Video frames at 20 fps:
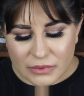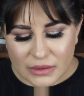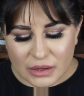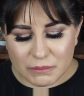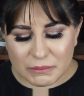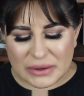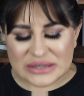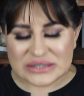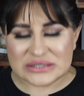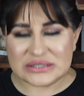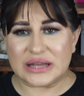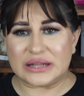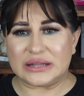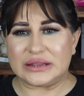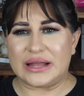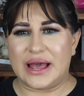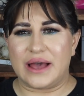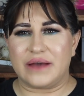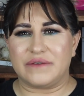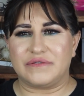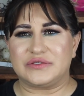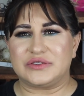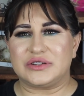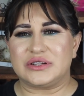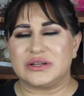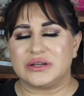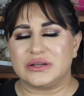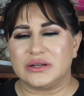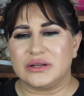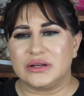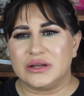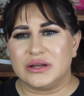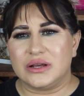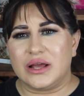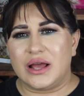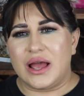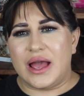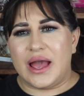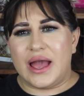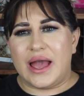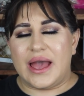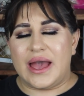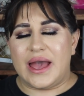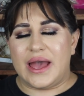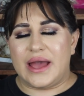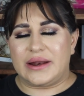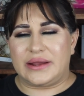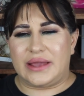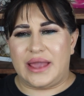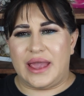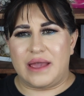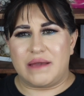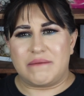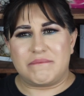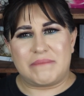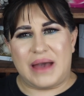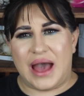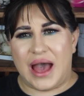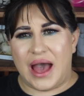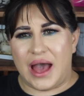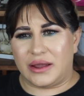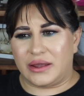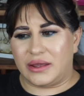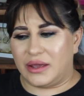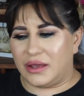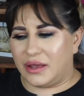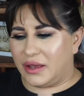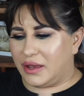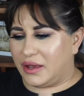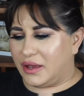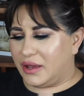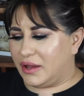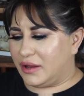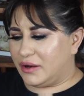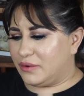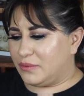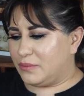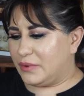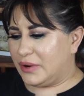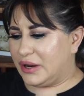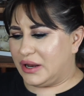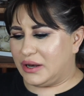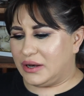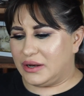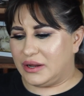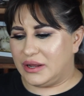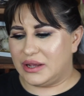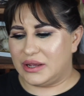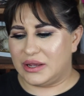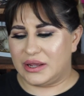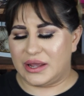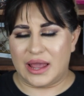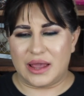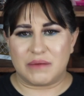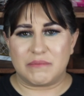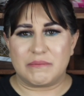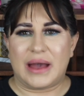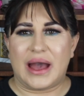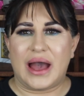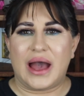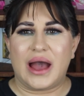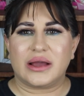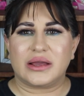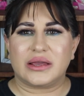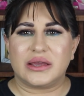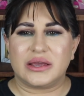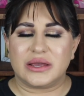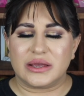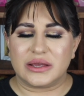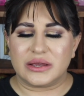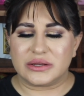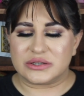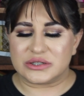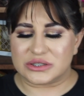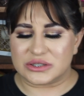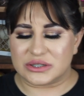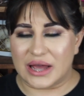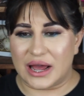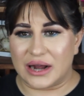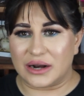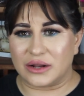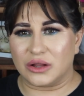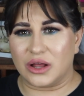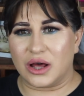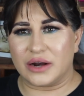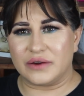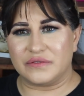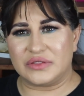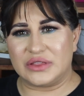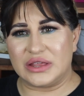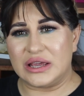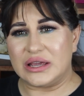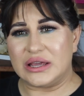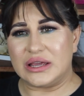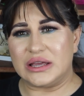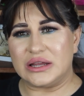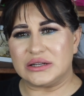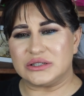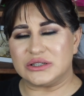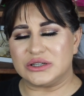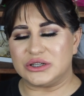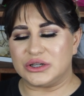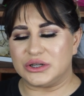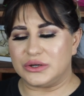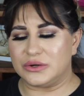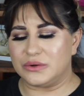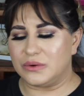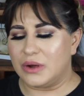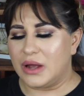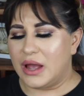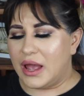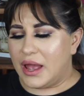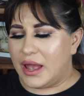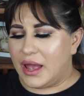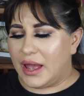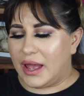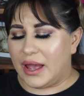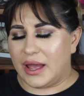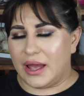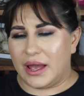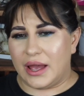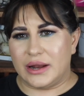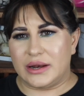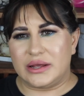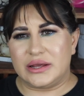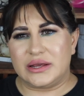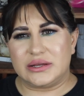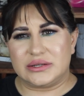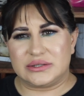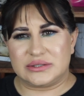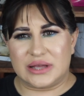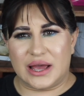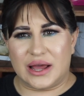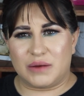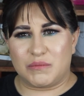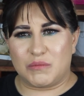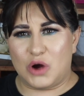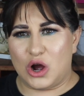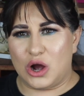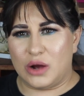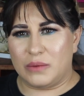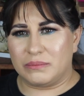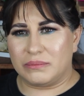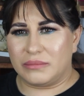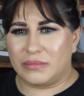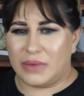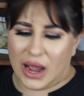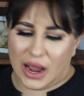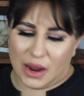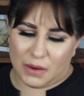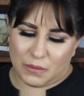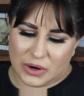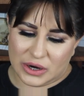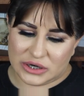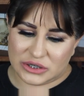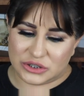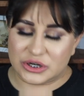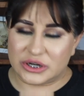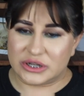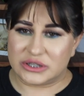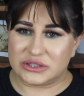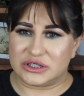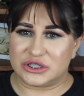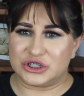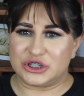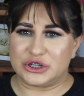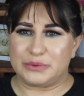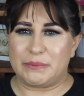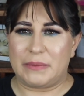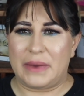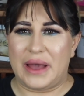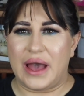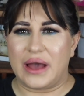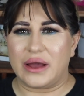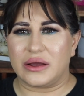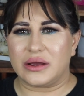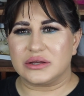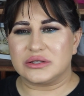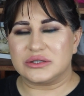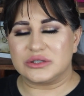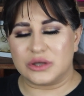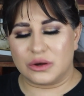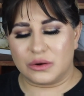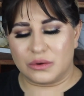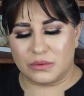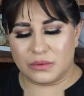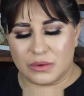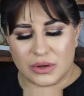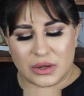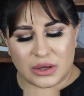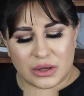My son left and came back, and when he came back, he just had a lot of thinking to do, and he said, Mom, I want to transition back. So